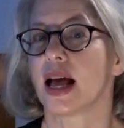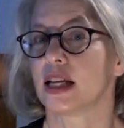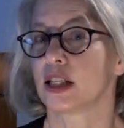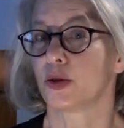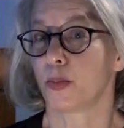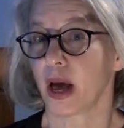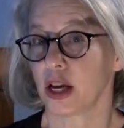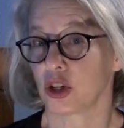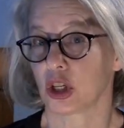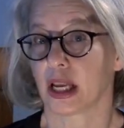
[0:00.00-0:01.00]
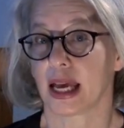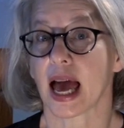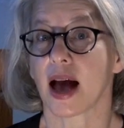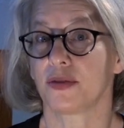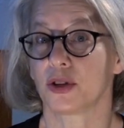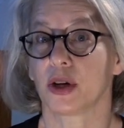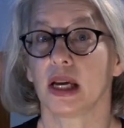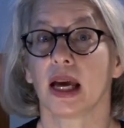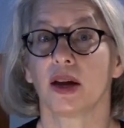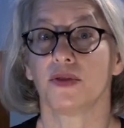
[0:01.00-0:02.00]
especially after
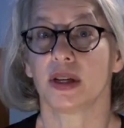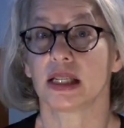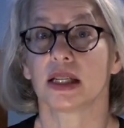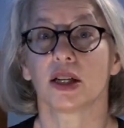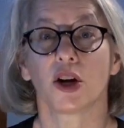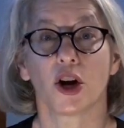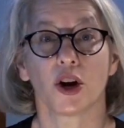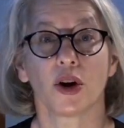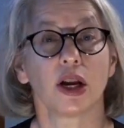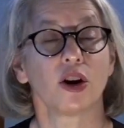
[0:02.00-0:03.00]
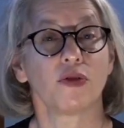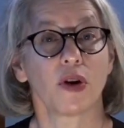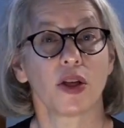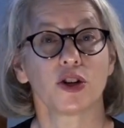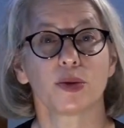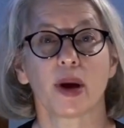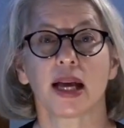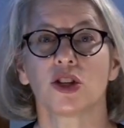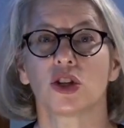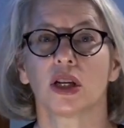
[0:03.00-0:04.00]
he had visited her in her father's
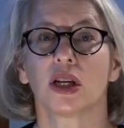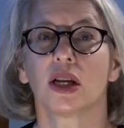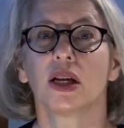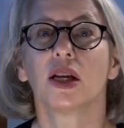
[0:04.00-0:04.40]
mansion.